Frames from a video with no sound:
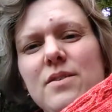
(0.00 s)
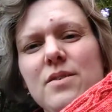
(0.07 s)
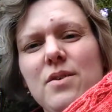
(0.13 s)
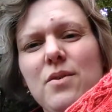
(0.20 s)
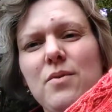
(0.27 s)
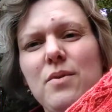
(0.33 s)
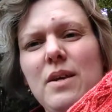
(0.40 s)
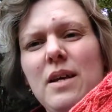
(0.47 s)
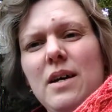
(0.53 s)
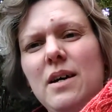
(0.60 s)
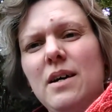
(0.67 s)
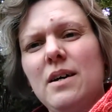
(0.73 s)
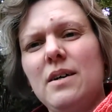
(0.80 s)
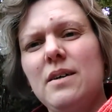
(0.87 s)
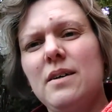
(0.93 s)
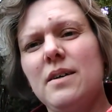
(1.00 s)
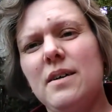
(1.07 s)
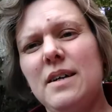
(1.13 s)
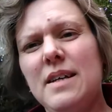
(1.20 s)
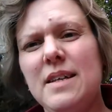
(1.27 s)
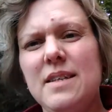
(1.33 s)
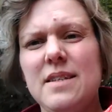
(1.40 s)
So yeah,
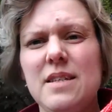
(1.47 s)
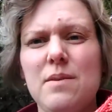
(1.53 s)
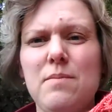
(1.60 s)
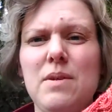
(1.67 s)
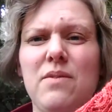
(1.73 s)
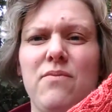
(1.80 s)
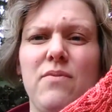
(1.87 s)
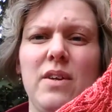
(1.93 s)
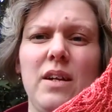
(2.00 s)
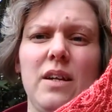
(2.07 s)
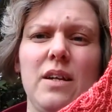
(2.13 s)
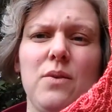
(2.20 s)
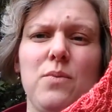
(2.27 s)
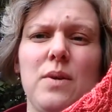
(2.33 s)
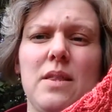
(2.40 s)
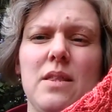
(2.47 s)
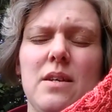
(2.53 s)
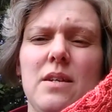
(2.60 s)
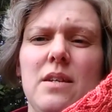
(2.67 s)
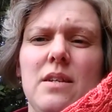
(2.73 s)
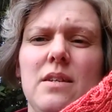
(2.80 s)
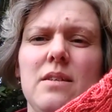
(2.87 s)
it's a bit fiddly with
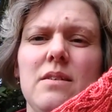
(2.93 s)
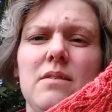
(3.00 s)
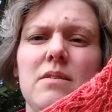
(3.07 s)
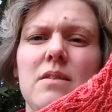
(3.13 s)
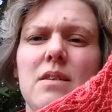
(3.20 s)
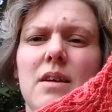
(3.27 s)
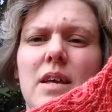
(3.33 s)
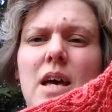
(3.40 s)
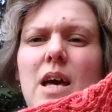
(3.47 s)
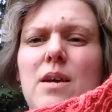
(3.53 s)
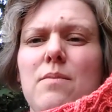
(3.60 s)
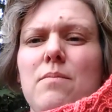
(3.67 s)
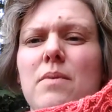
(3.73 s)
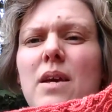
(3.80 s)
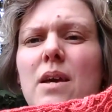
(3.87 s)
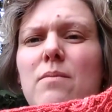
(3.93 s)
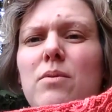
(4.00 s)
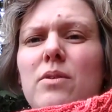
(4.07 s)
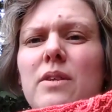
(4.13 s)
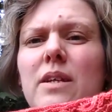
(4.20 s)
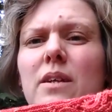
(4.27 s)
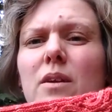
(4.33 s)
the, the
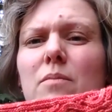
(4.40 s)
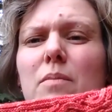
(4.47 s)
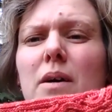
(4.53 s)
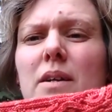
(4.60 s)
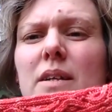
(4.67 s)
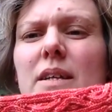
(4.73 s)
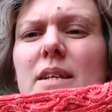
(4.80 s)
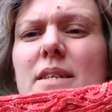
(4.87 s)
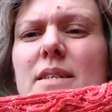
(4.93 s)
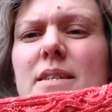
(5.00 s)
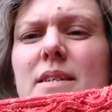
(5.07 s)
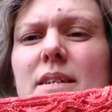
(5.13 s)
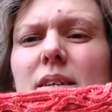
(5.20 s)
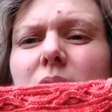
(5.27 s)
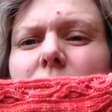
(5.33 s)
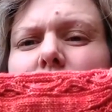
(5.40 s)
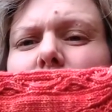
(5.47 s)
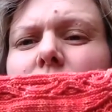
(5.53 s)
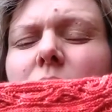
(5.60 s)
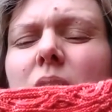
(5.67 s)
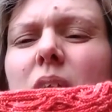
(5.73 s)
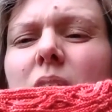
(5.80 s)
cable needle, but it's still
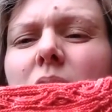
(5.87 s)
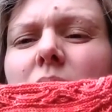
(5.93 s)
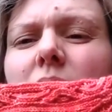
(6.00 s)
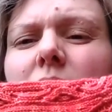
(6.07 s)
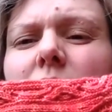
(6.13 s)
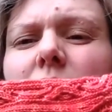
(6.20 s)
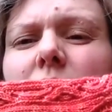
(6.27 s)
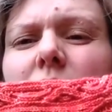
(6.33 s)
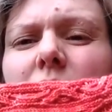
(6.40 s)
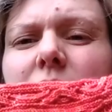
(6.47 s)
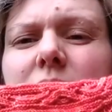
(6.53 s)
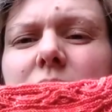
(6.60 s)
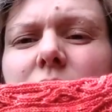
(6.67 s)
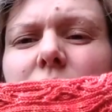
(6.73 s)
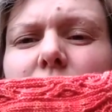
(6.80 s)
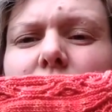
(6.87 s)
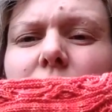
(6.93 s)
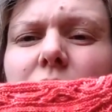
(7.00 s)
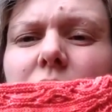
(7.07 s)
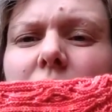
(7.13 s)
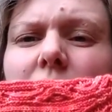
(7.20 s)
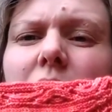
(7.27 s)
nicer
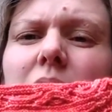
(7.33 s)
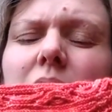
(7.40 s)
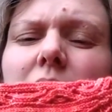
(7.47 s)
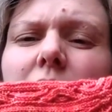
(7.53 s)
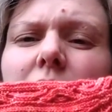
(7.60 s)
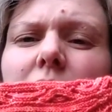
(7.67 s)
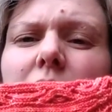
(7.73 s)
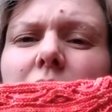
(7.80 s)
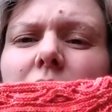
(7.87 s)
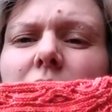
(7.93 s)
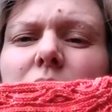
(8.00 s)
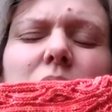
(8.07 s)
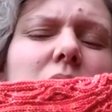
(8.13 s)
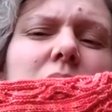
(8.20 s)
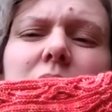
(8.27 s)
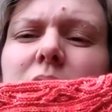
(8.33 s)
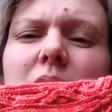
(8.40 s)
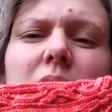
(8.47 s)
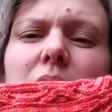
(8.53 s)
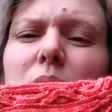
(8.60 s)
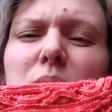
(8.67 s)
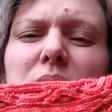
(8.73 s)
than because
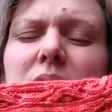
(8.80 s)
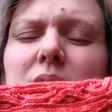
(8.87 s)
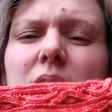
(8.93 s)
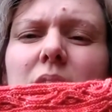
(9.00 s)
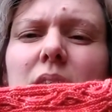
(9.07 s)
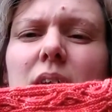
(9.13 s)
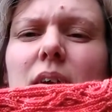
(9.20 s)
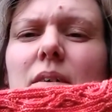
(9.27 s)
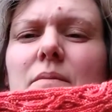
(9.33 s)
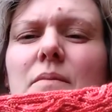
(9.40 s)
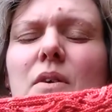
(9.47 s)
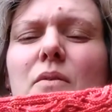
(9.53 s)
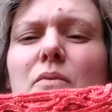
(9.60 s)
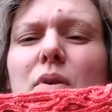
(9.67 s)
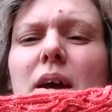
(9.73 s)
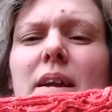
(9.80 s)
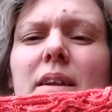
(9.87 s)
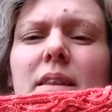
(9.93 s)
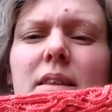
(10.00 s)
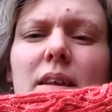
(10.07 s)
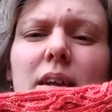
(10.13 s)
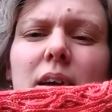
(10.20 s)
I was uh, afraid
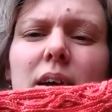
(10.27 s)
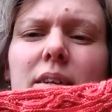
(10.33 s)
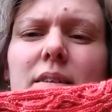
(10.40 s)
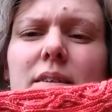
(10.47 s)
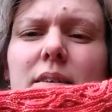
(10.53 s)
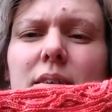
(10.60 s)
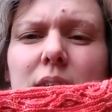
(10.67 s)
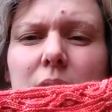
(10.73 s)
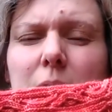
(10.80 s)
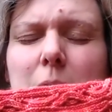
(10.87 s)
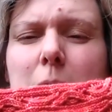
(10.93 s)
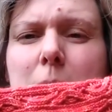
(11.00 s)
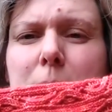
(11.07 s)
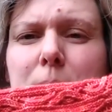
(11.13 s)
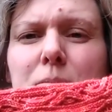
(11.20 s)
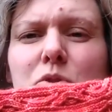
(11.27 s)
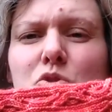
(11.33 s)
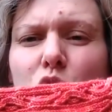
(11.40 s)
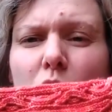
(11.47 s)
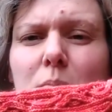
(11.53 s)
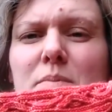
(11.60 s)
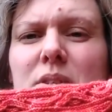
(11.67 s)
that I'd
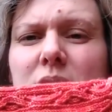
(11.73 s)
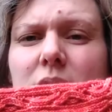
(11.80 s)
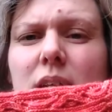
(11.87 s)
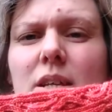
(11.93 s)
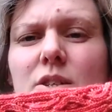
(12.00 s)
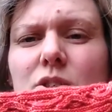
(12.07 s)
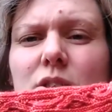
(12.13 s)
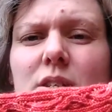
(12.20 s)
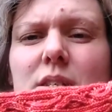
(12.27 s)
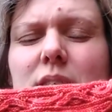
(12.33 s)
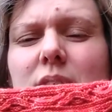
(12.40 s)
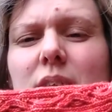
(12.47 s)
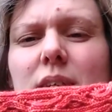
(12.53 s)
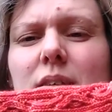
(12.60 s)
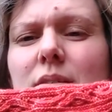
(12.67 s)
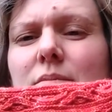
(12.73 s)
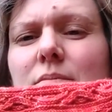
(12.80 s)
drop stitches and